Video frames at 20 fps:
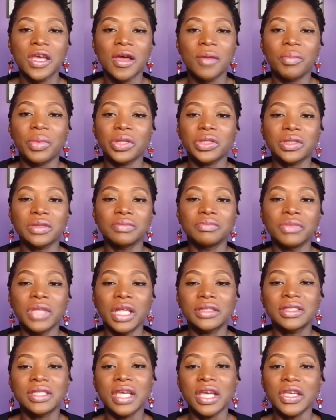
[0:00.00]
But
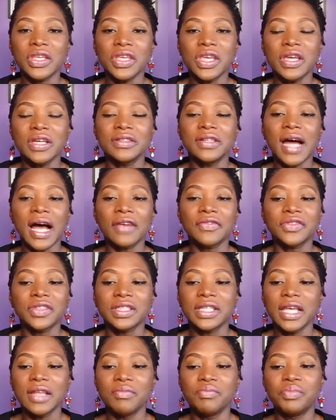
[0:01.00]
let's say a year after,
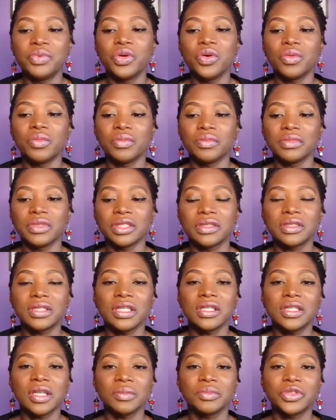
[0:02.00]
then boom, the
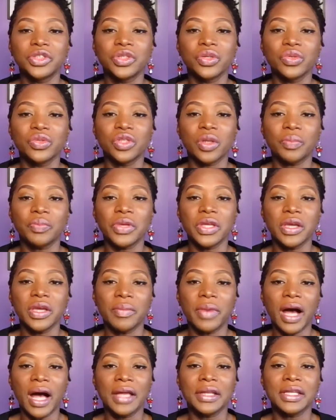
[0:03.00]
symptoms shows up in your
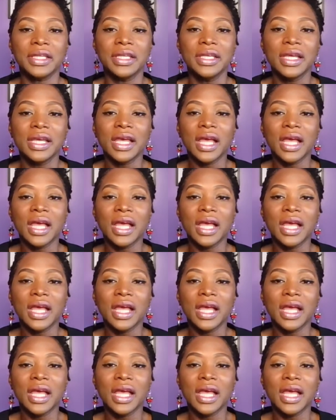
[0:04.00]
body.